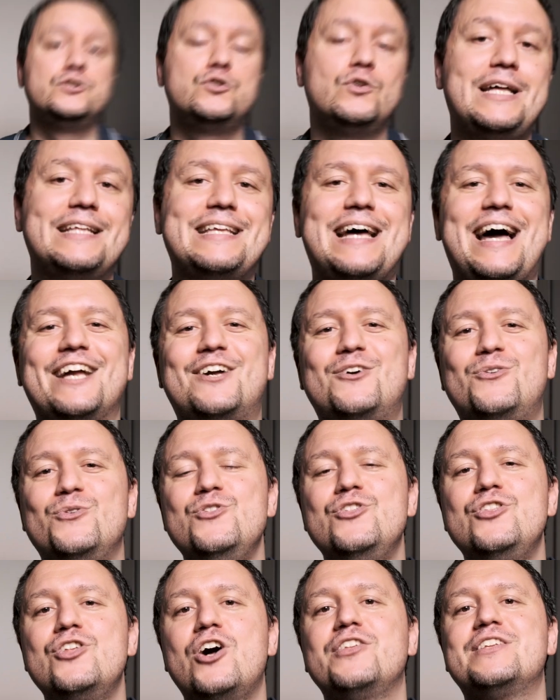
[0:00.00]
so that I could
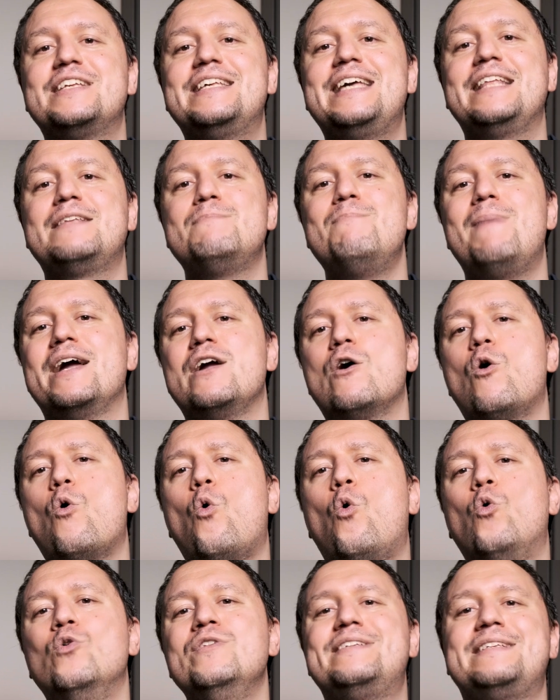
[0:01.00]
not get my
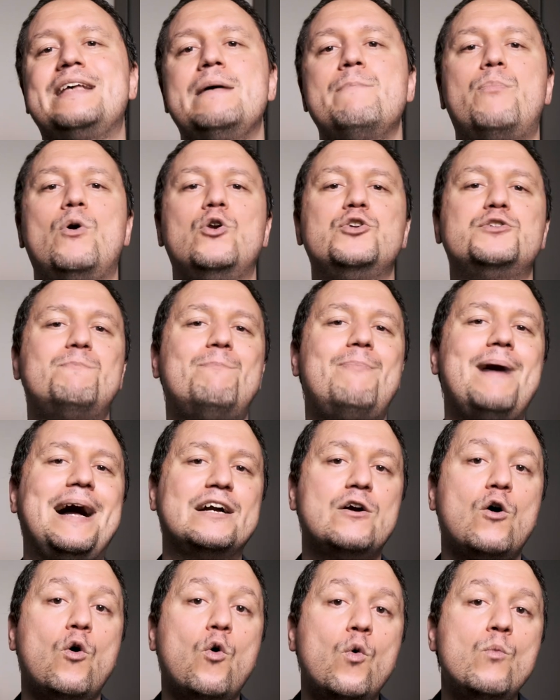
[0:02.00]
own samples
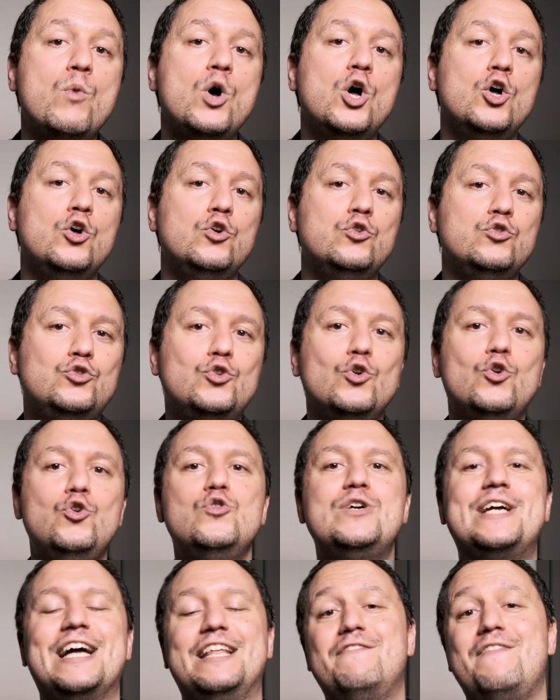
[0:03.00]
back home to
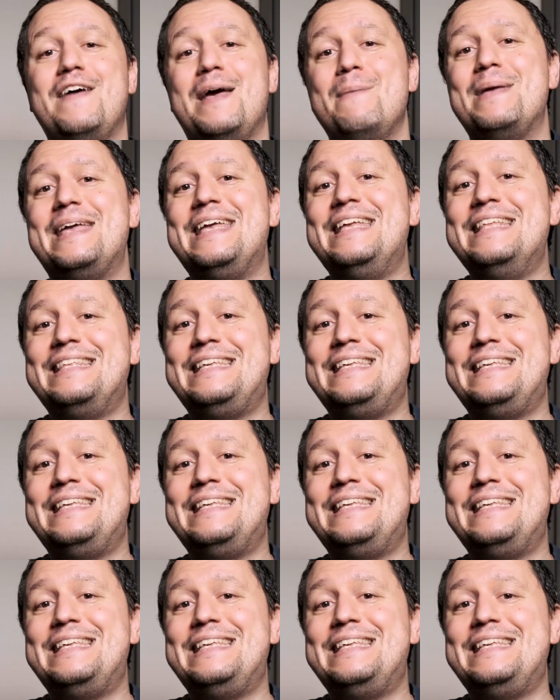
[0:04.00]
look at them in